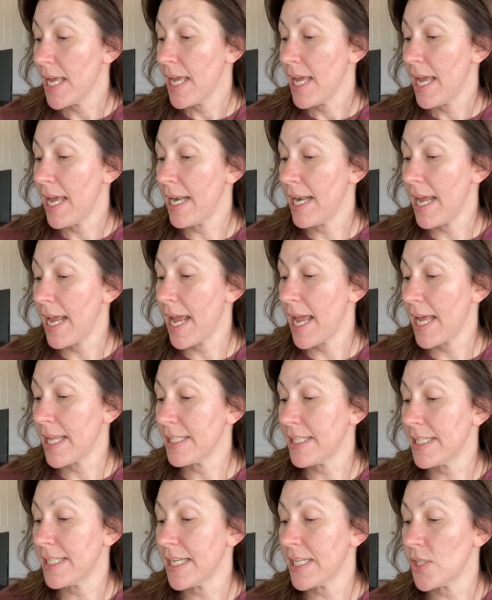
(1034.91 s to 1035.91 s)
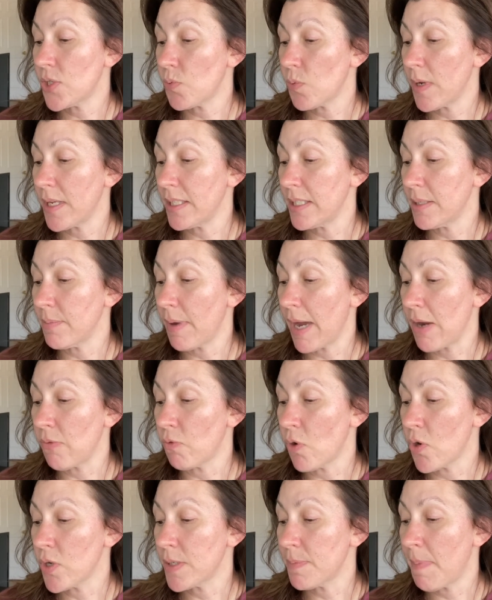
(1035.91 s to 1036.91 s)
enhanced and sweetened by
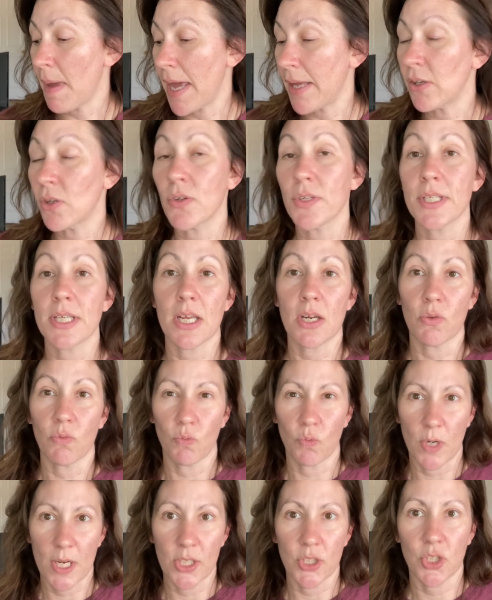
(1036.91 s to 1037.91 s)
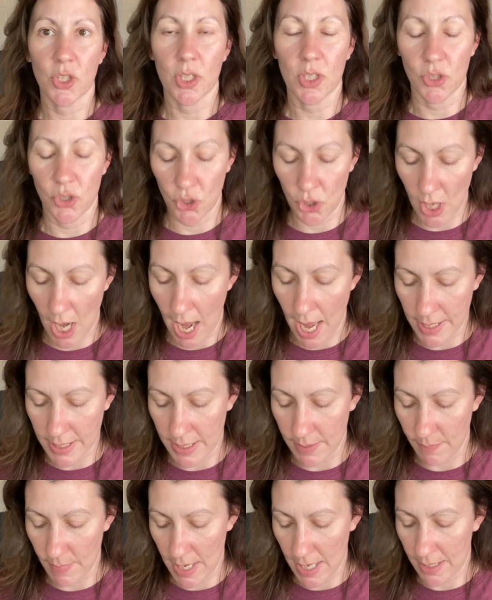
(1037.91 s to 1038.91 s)
rose petals and rich
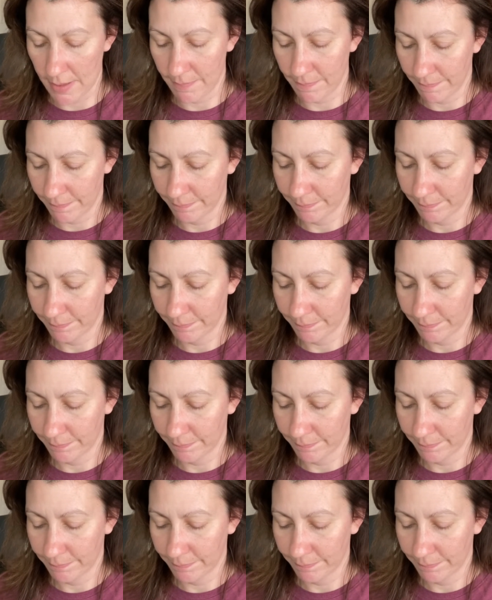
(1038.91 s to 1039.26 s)
jasmine.